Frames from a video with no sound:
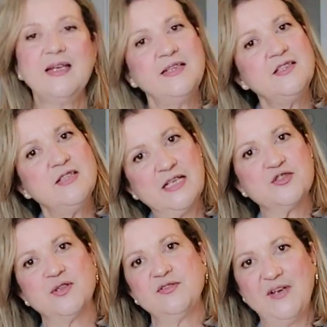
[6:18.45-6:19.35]
and in
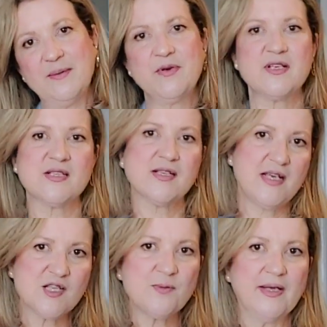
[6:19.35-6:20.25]
natural fabrics
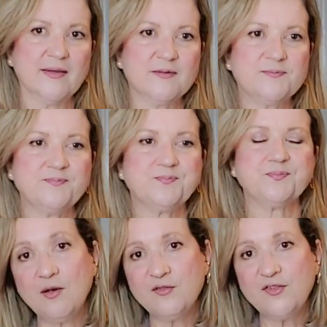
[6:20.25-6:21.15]
as well.
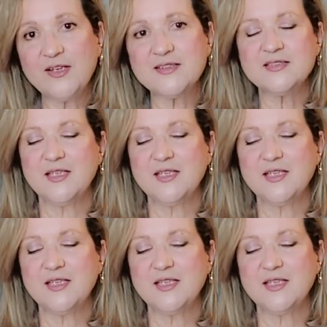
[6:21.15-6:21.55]
Comfort